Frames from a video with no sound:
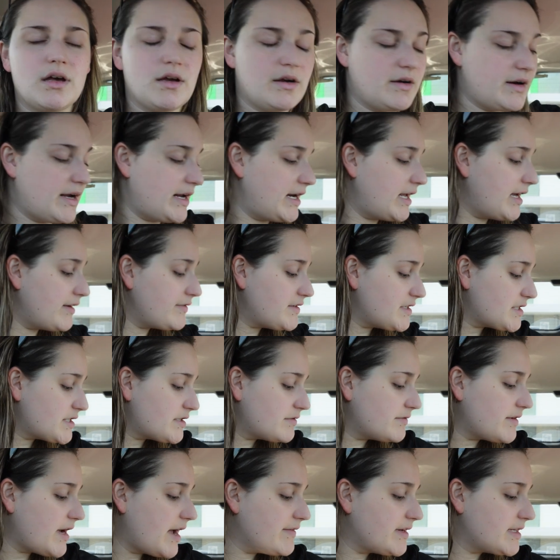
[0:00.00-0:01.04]
All right, I've
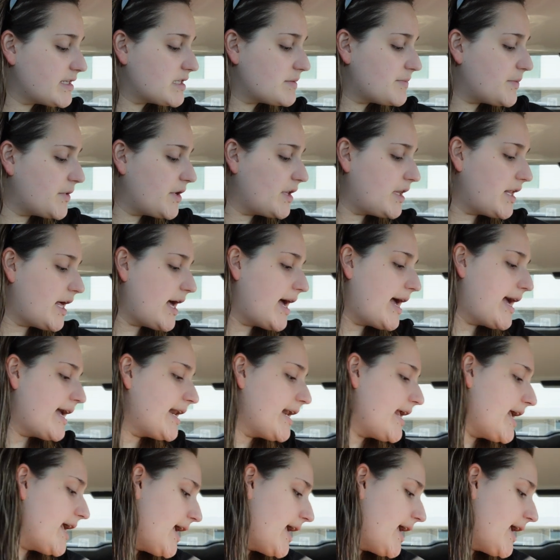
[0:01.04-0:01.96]
just arrived at Spotlight,